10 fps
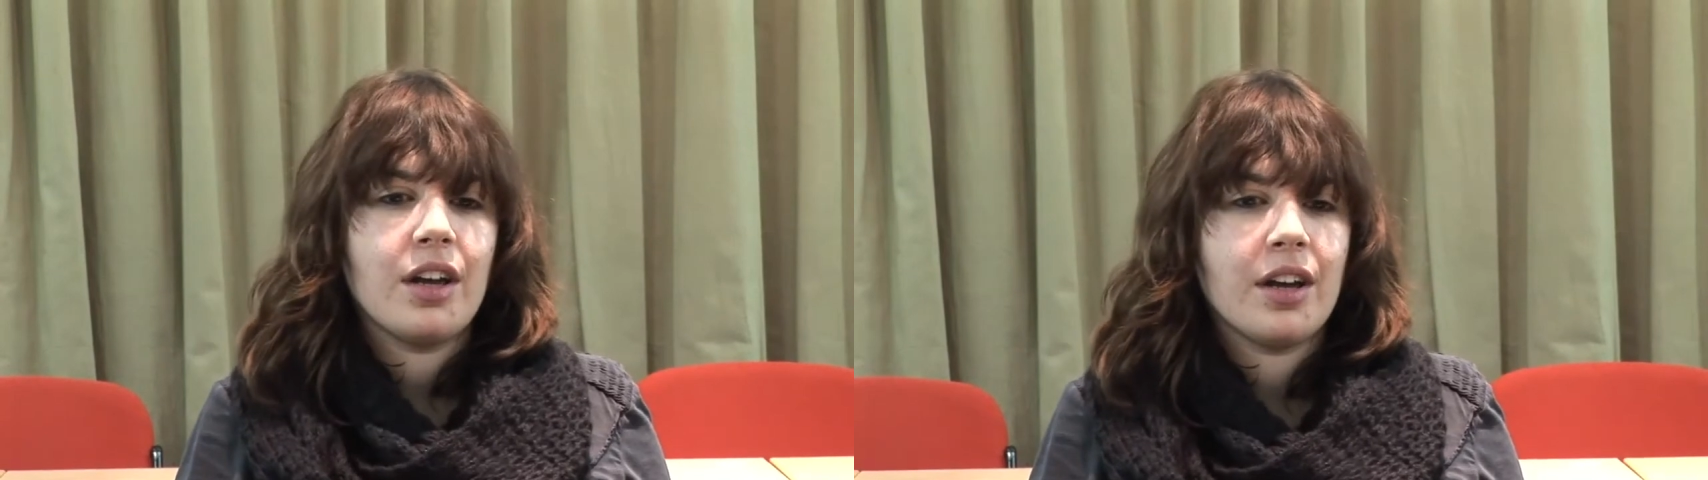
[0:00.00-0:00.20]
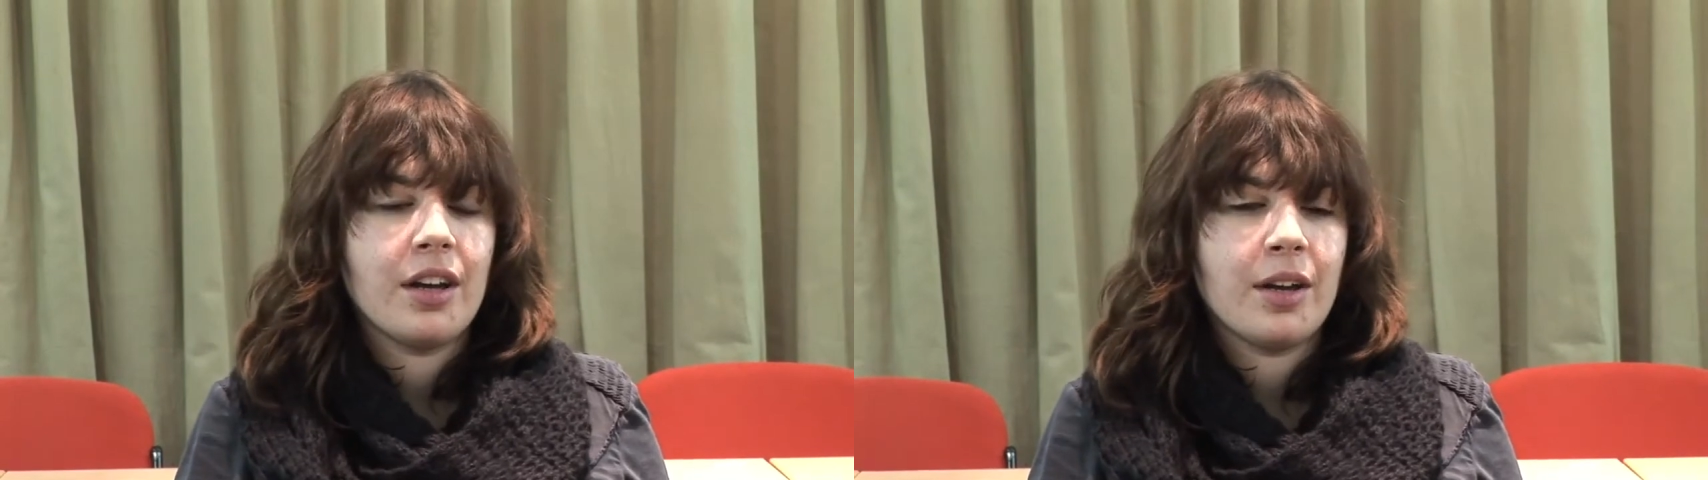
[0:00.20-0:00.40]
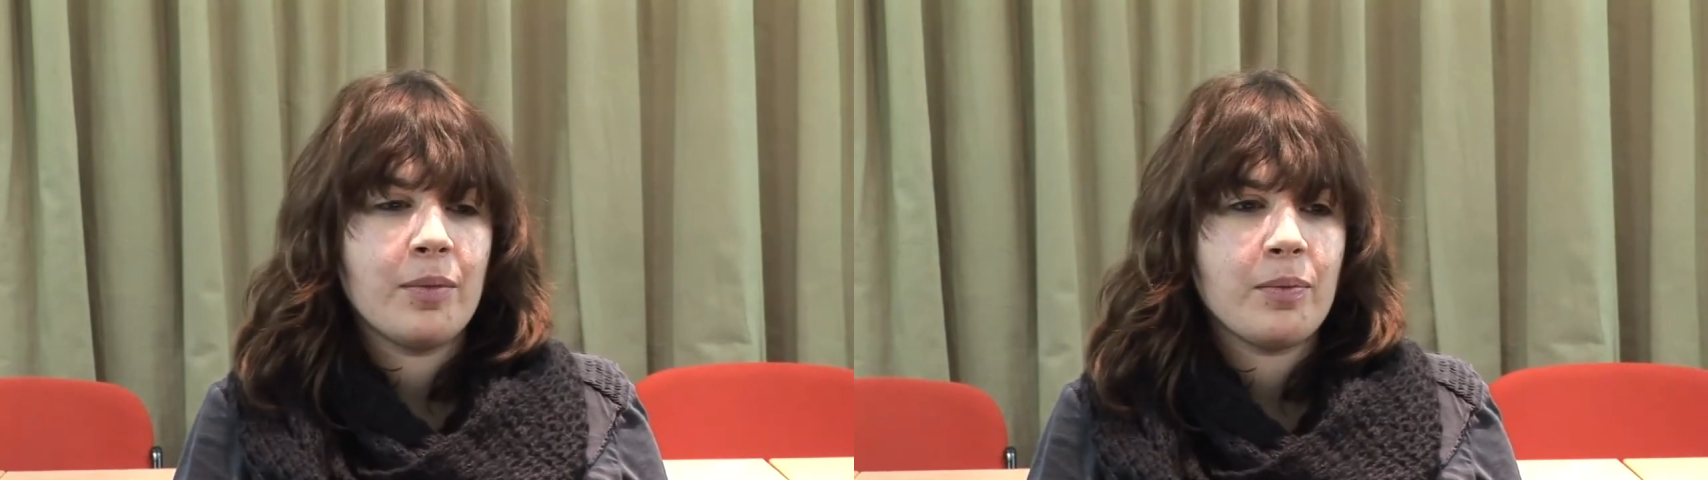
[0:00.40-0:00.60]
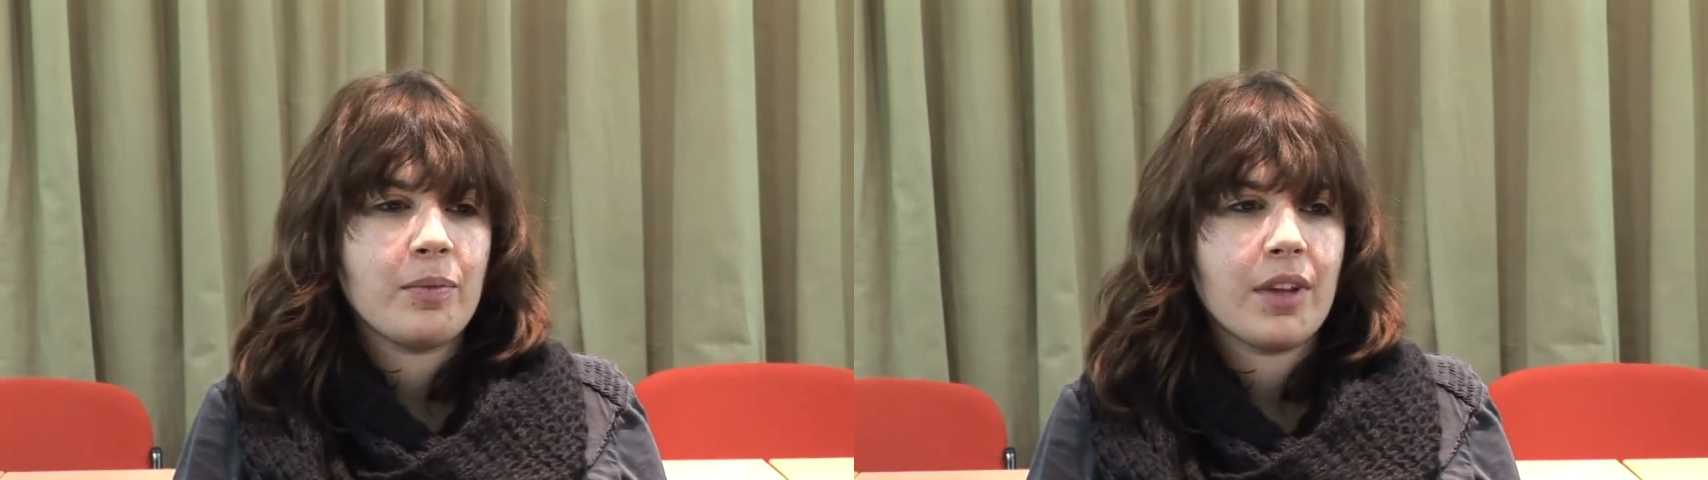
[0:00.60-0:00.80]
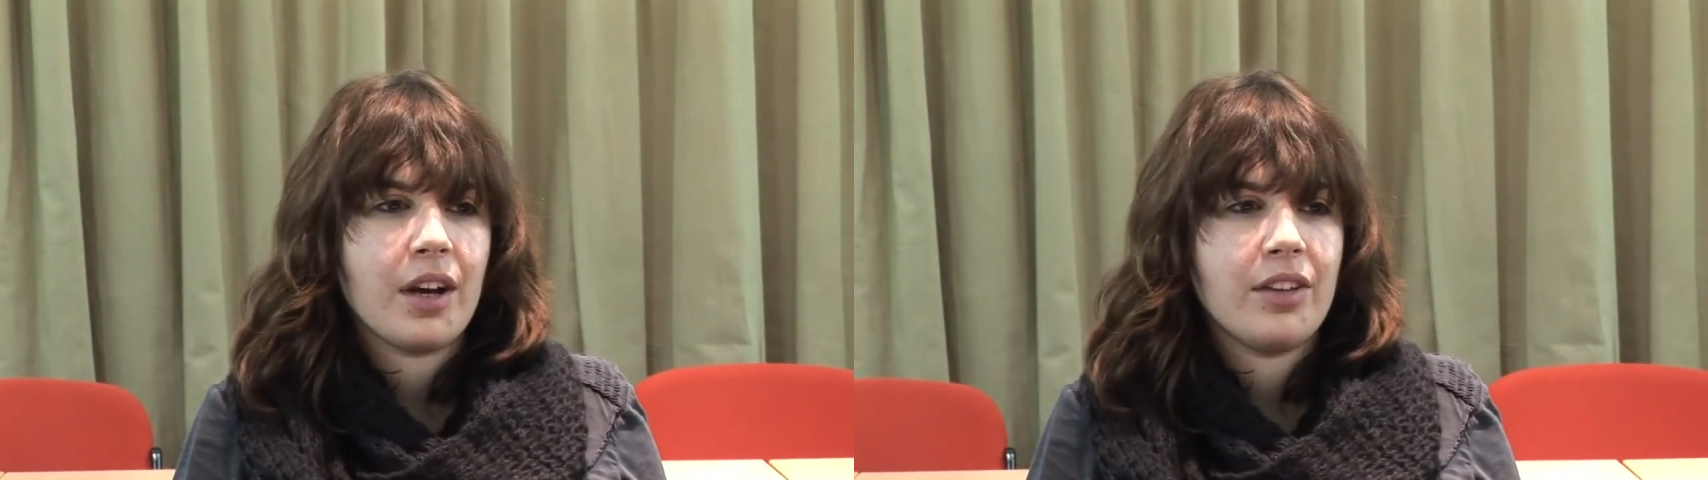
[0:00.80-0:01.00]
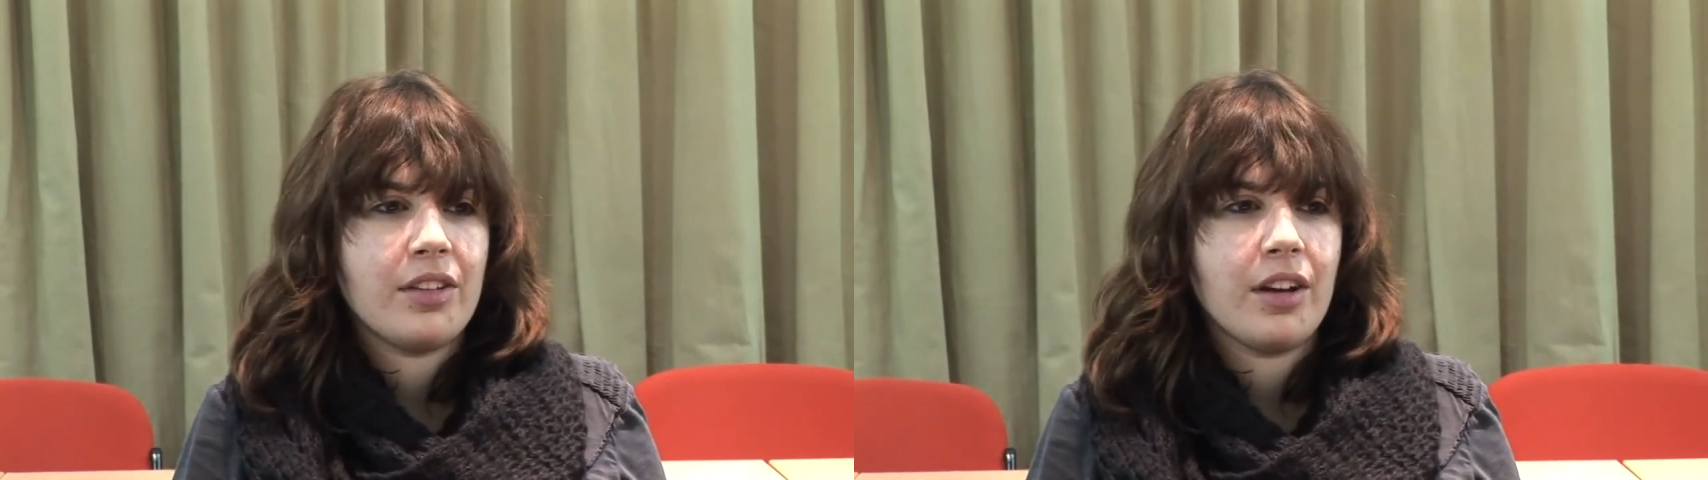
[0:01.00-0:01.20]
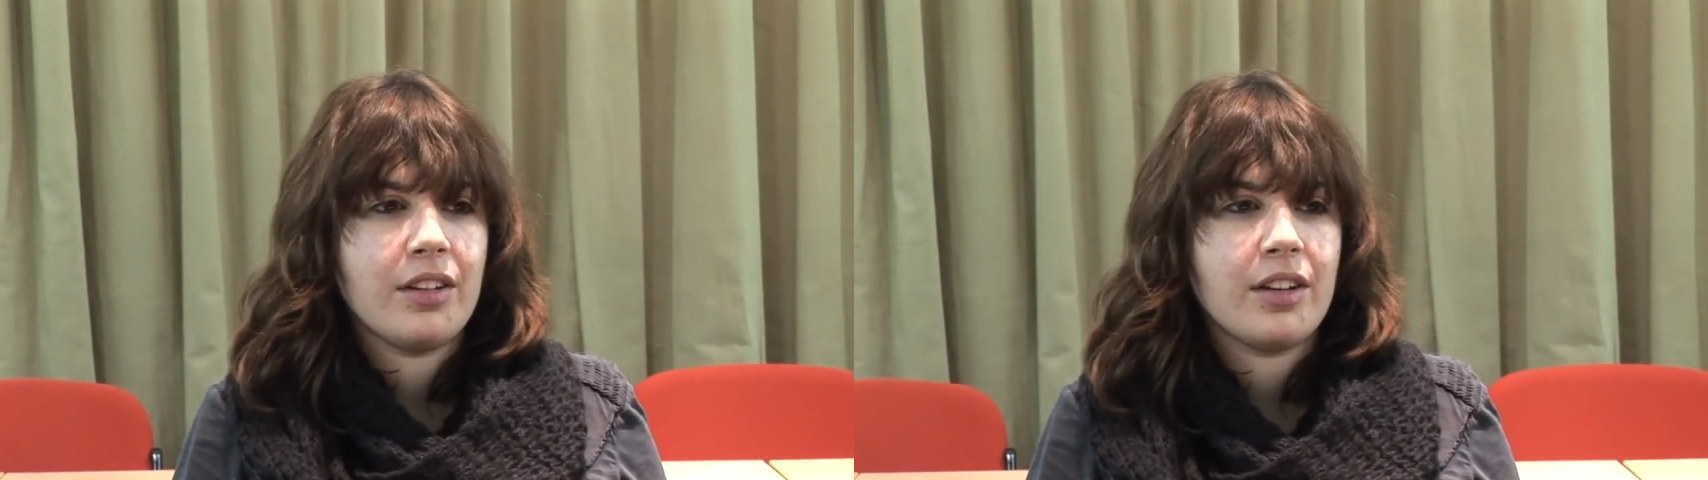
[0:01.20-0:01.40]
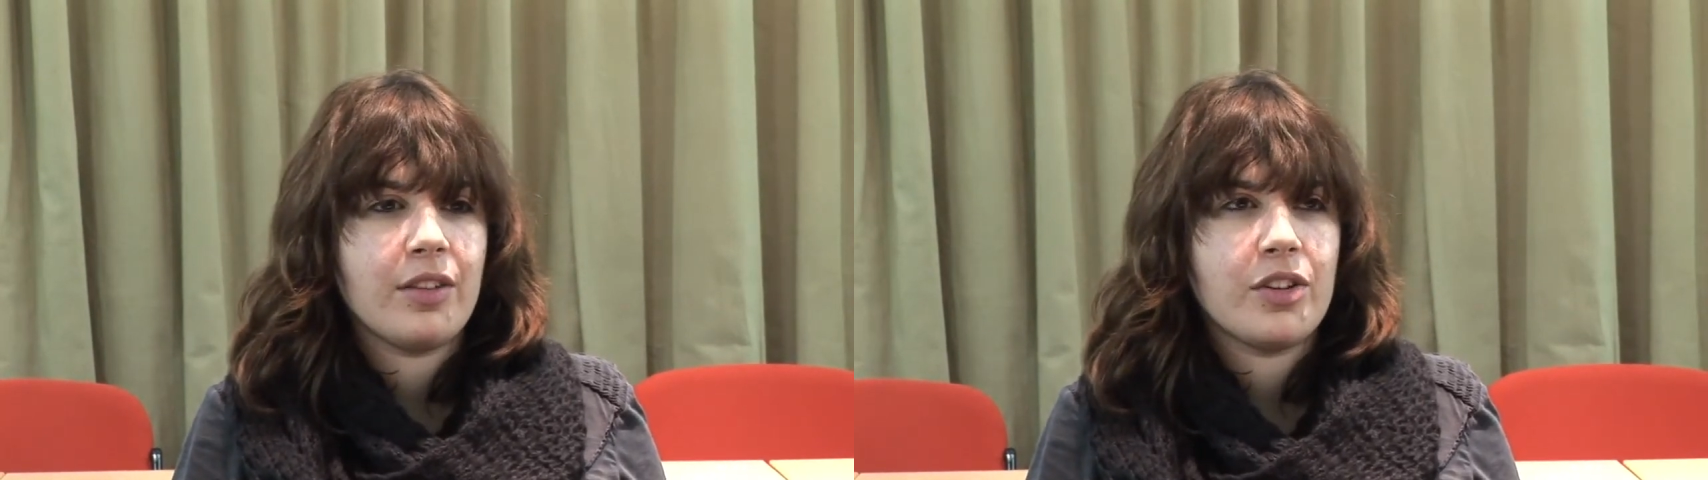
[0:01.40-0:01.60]
Um, I
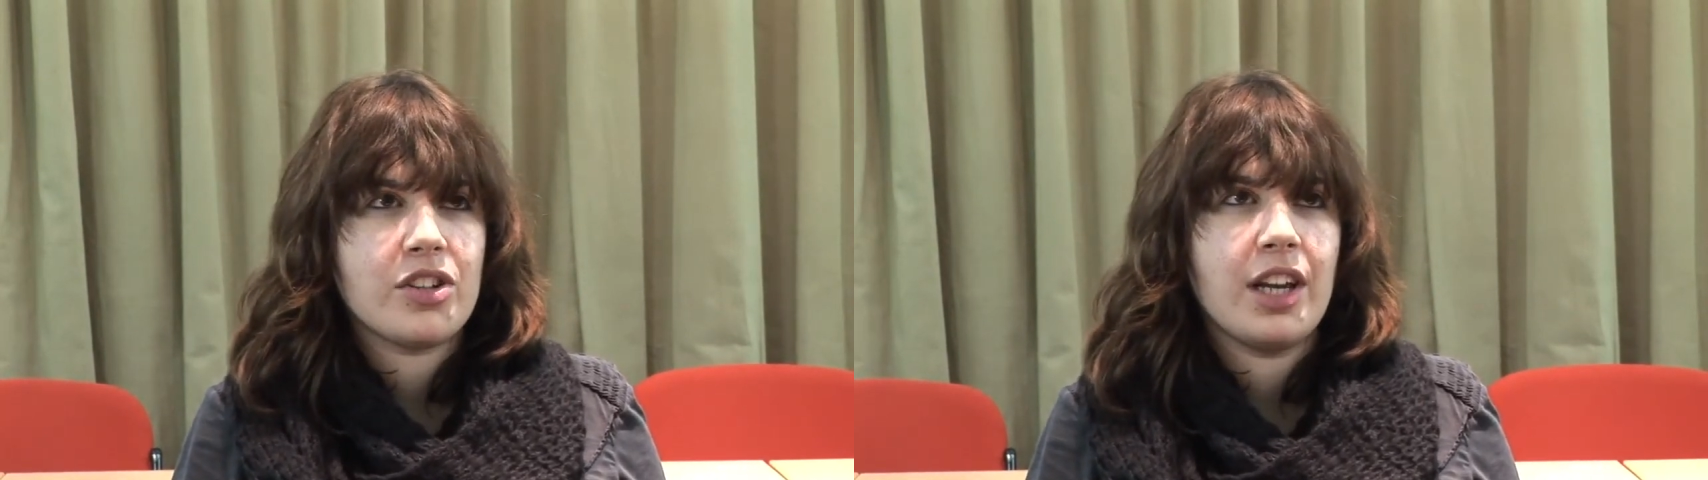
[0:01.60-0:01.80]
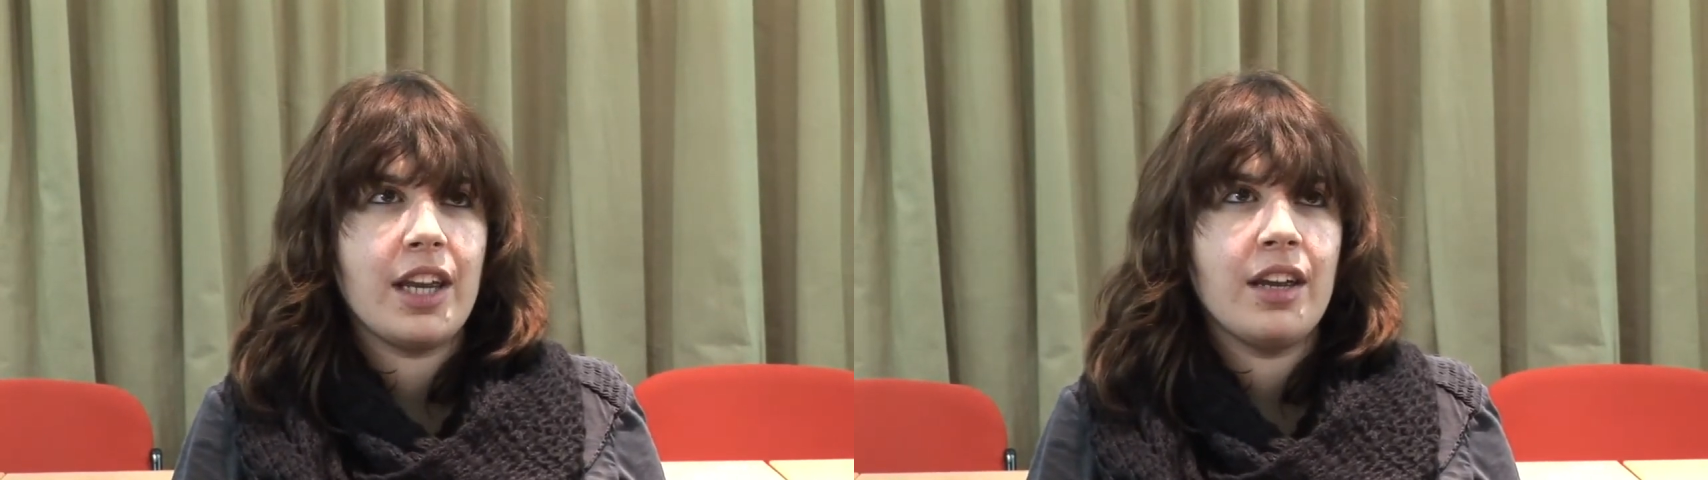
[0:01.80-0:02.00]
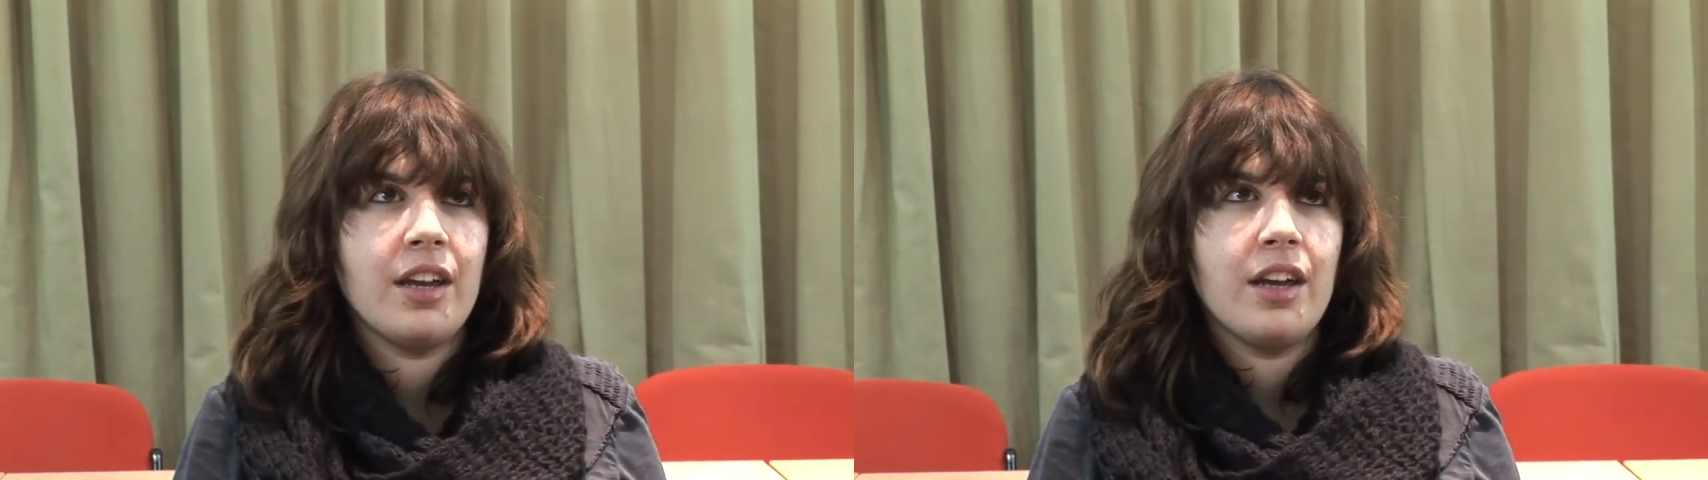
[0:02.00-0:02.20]
started officially